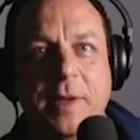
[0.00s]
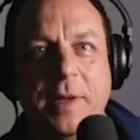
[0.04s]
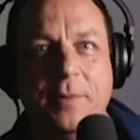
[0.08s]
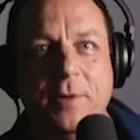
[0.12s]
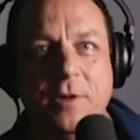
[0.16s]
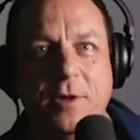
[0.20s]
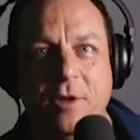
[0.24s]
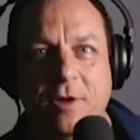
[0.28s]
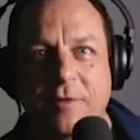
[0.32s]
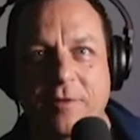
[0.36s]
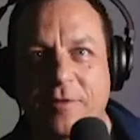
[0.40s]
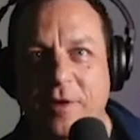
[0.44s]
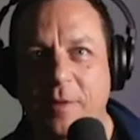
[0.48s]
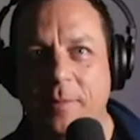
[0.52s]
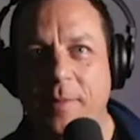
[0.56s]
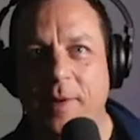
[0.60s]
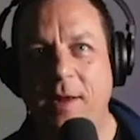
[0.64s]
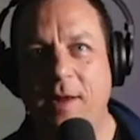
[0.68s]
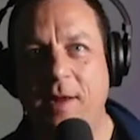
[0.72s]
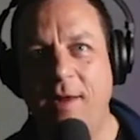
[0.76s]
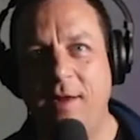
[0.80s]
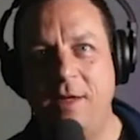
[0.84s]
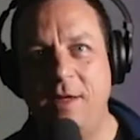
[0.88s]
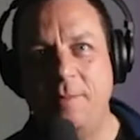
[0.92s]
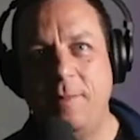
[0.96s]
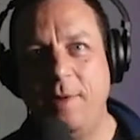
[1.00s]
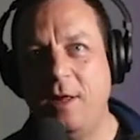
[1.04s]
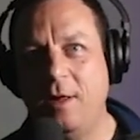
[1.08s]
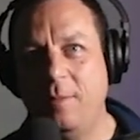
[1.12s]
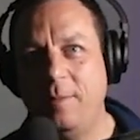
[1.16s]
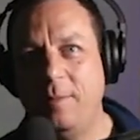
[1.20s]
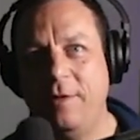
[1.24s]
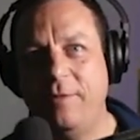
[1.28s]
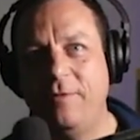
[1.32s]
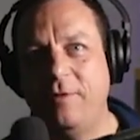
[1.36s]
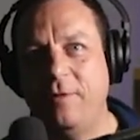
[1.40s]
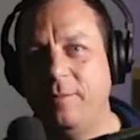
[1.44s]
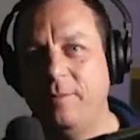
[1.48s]
who have emailed me
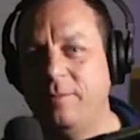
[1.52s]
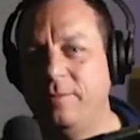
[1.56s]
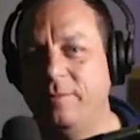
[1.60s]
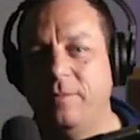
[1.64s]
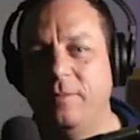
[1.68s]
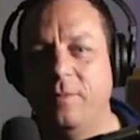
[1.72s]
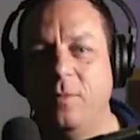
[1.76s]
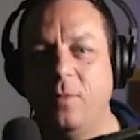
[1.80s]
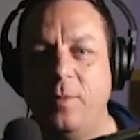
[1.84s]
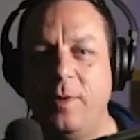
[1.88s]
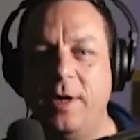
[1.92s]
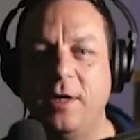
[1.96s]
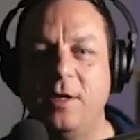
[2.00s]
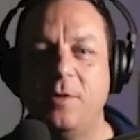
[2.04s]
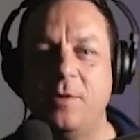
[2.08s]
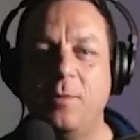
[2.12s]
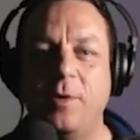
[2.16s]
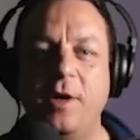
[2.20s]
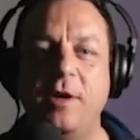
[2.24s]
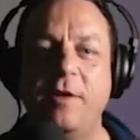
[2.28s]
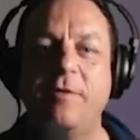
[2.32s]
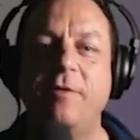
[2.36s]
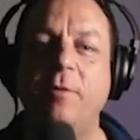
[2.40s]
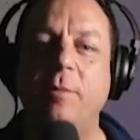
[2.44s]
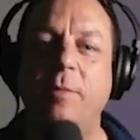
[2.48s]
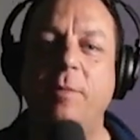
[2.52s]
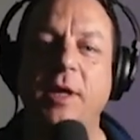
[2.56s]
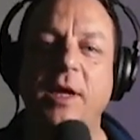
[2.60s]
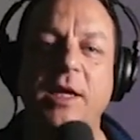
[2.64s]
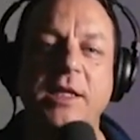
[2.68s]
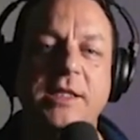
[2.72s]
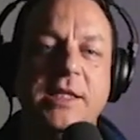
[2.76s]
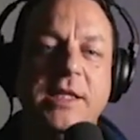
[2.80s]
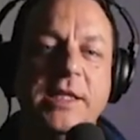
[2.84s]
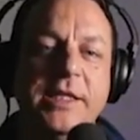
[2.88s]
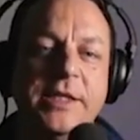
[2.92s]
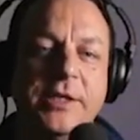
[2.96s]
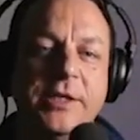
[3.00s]
from weird and wonderful
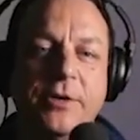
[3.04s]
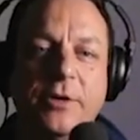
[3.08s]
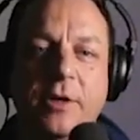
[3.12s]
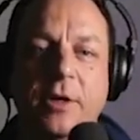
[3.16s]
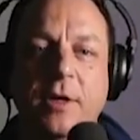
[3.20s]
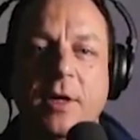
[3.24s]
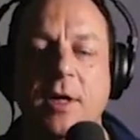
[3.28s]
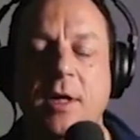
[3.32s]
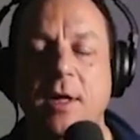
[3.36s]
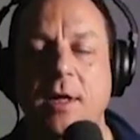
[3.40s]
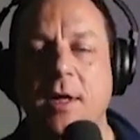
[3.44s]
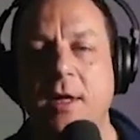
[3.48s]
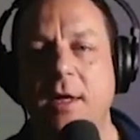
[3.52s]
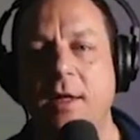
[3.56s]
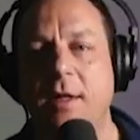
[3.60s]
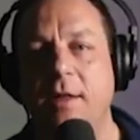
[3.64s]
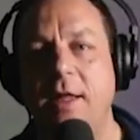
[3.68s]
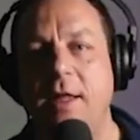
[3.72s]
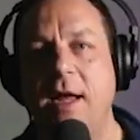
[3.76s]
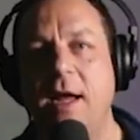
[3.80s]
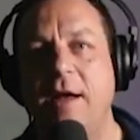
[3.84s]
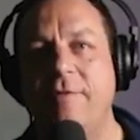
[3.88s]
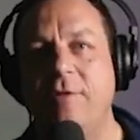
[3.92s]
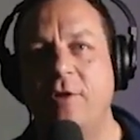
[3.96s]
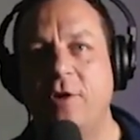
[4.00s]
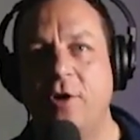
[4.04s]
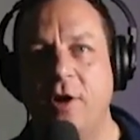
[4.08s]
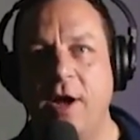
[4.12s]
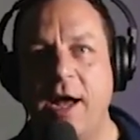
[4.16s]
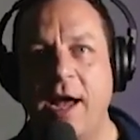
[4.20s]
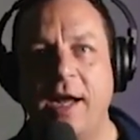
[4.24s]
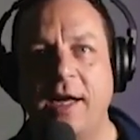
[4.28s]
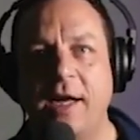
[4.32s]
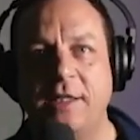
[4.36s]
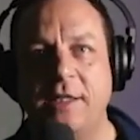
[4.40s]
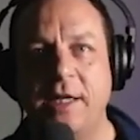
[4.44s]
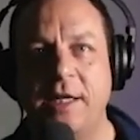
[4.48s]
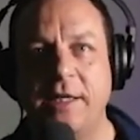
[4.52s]
places, or they haven't got
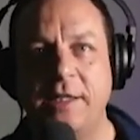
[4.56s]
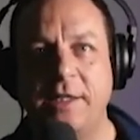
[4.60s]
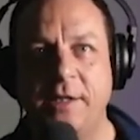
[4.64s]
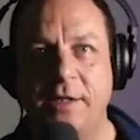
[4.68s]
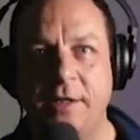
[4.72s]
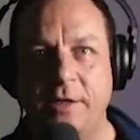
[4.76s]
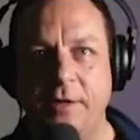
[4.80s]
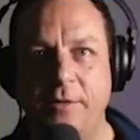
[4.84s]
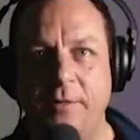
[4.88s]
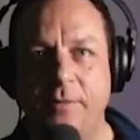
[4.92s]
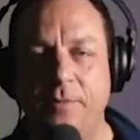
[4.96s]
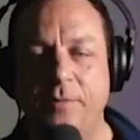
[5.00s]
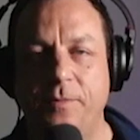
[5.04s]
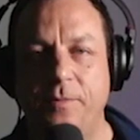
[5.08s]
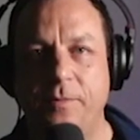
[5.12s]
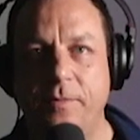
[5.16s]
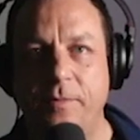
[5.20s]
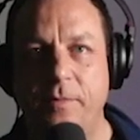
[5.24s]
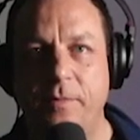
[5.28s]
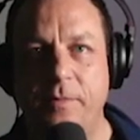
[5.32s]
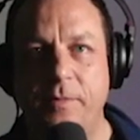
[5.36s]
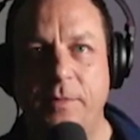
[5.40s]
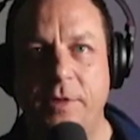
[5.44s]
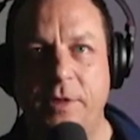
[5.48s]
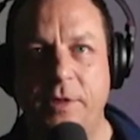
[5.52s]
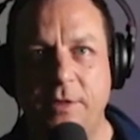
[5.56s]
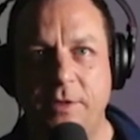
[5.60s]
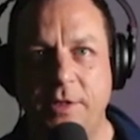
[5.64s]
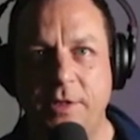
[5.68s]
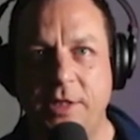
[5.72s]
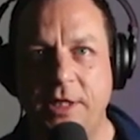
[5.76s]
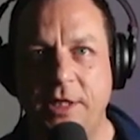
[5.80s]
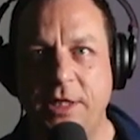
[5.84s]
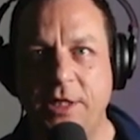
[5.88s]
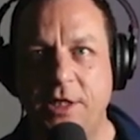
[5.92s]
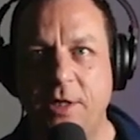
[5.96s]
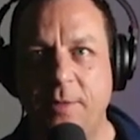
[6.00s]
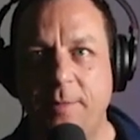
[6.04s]
access to a
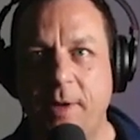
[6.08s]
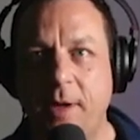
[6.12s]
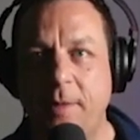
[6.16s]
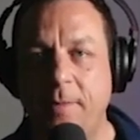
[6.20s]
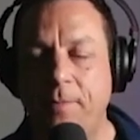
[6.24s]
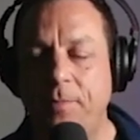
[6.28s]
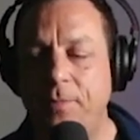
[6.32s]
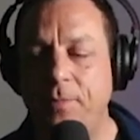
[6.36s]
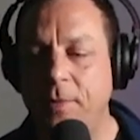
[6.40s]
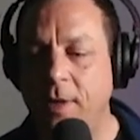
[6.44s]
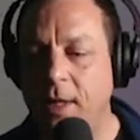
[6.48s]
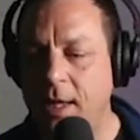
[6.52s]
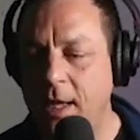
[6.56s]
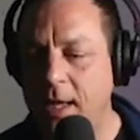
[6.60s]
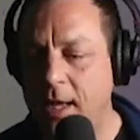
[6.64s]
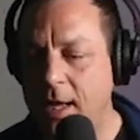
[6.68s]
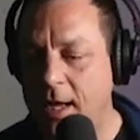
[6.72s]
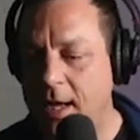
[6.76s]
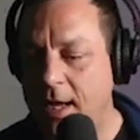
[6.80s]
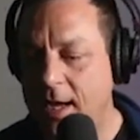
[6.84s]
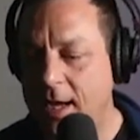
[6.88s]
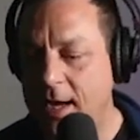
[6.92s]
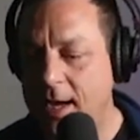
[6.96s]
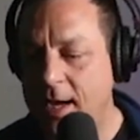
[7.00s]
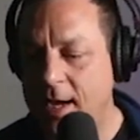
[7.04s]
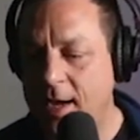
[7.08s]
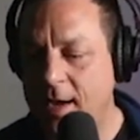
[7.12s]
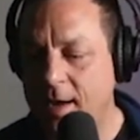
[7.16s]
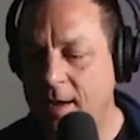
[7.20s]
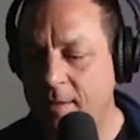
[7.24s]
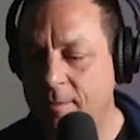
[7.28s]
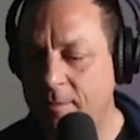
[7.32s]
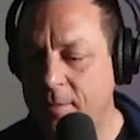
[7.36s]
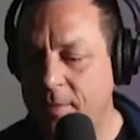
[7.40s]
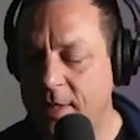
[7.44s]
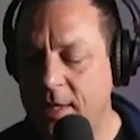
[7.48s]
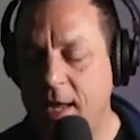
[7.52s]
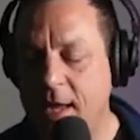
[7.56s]
teacher. But
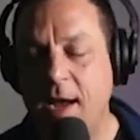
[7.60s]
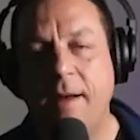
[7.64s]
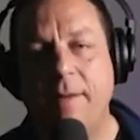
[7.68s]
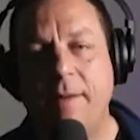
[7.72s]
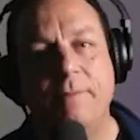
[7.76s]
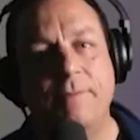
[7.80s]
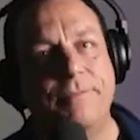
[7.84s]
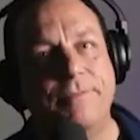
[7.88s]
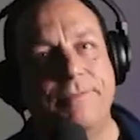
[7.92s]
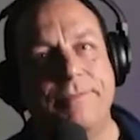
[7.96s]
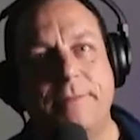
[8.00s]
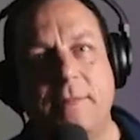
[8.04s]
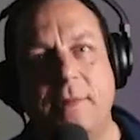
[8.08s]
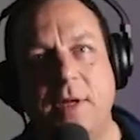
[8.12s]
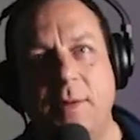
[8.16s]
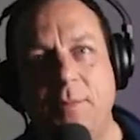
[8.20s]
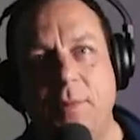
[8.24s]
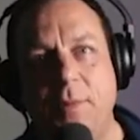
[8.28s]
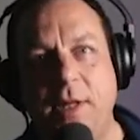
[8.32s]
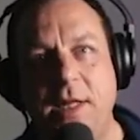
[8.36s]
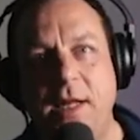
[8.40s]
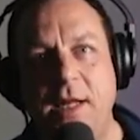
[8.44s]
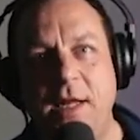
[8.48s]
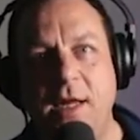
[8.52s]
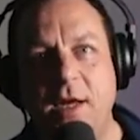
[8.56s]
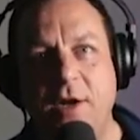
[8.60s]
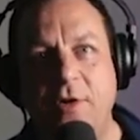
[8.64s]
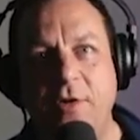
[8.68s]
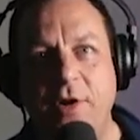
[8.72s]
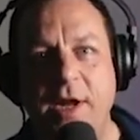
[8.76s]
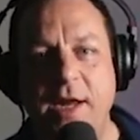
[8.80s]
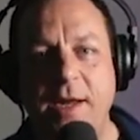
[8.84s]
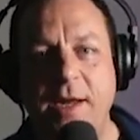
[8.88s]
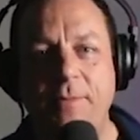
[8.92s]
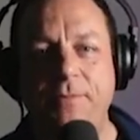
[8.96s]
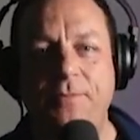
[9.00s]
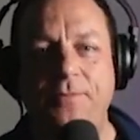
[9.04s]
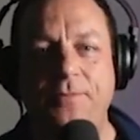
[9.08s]
yeah, completely
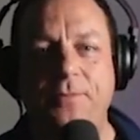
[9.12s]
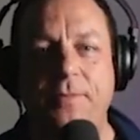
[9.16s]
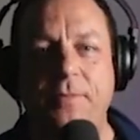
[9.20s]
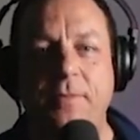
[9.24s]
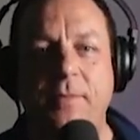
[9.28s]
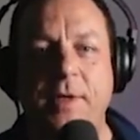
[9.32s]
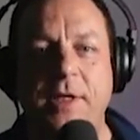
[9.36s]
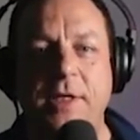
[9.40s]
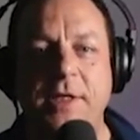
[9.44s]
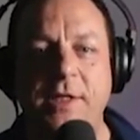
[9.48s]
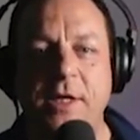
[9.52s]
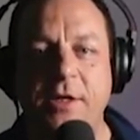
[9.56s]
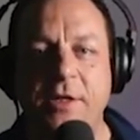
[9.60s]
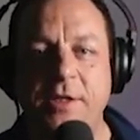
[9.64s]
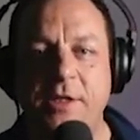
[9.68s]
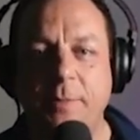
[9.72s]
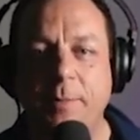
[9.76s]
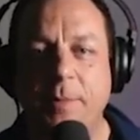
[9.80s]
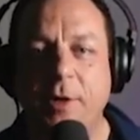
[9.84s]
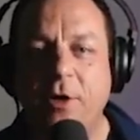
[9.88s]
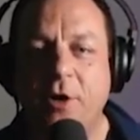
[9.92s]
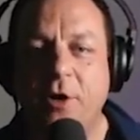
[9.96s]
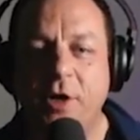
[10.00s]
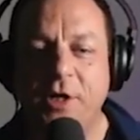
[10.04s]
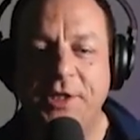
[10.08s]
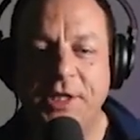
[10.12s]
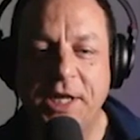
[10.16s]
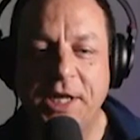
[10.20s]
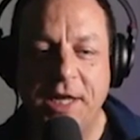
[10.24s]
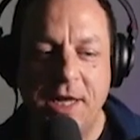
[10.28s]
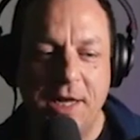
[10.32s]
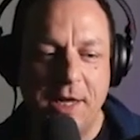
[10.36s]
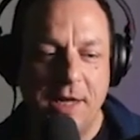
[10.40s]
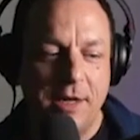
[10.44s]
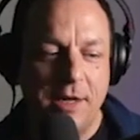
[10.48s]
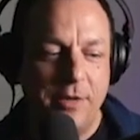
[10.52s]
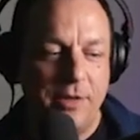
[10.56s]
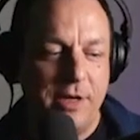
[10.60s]
agree. There's no, because
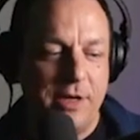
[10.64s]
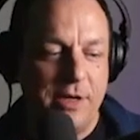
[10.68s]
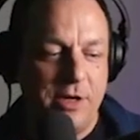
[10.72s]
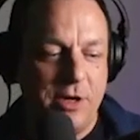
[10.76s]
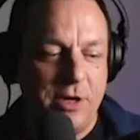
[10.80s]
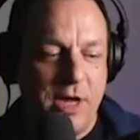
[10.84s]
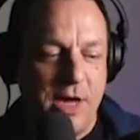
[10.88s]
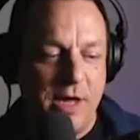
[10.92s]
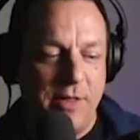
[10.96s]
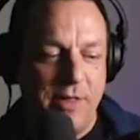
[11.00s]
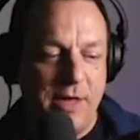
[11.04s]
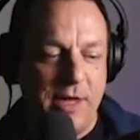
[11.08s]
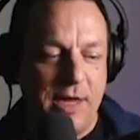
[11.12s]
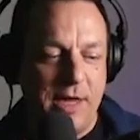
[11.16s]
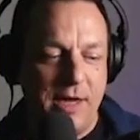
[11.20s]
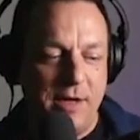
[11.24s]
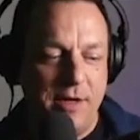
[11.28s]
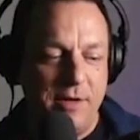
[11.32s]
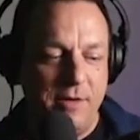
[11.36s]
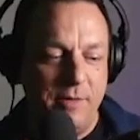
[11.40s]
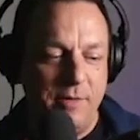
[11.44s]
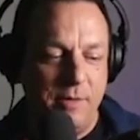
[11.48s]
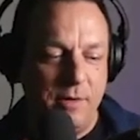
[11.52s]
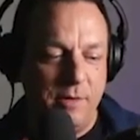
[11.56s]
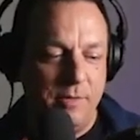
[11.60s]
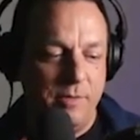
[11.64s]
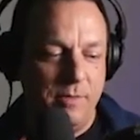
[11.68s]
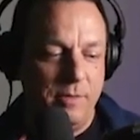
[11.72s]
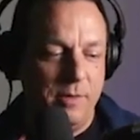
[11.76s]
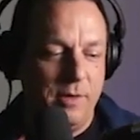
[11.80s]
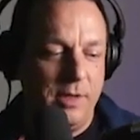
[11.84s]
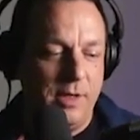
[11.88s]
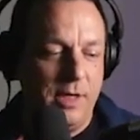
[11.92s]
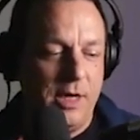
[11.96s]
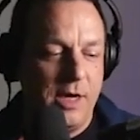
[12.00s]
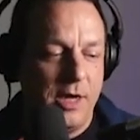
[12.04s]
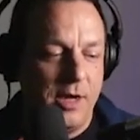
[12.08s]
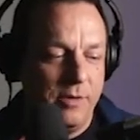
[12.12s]
that you get the,
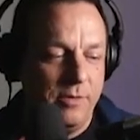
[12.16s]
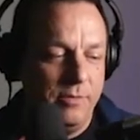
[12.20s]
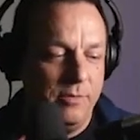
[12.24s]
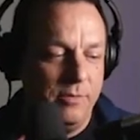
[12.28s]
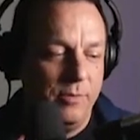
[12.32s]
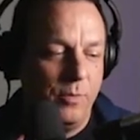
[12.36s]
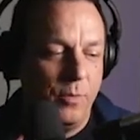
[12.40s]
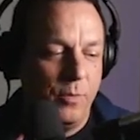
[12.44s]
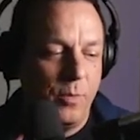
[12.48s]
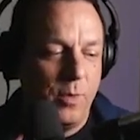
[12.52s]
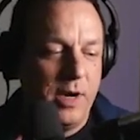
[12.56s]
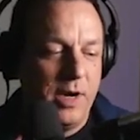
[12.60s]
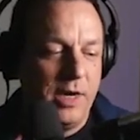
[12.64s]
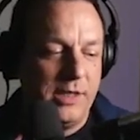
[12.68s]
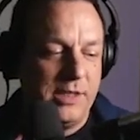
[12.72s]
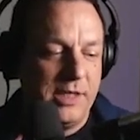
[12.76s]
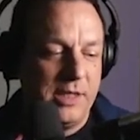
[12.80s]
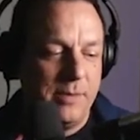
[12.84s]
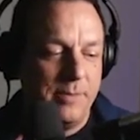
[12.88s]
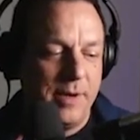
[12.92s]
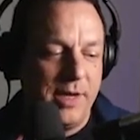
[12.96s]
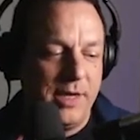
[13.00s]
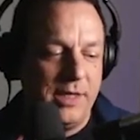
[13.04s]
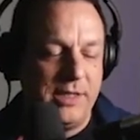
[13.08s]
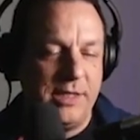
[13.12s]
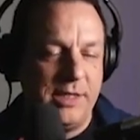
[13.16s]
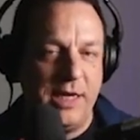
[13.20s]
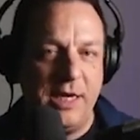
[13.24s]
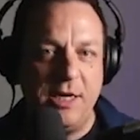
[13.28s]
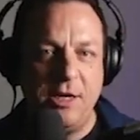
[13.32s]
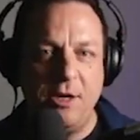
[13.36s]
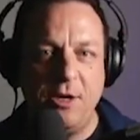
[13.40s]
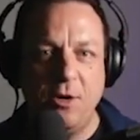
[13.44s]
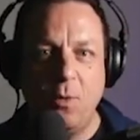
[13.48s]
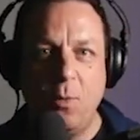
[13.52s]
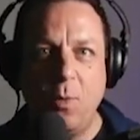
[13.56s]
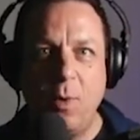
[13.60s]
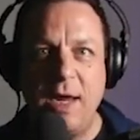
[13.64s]
you know, whereas it might take
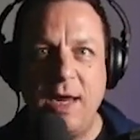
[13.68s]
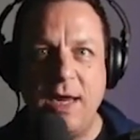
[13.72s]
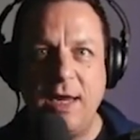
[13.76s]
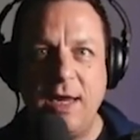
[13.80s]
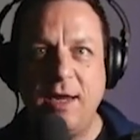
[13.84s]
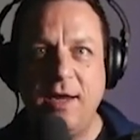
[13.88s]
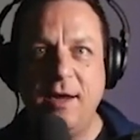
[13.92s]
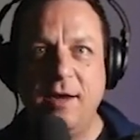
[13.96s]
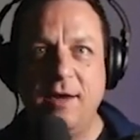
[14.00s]
you a week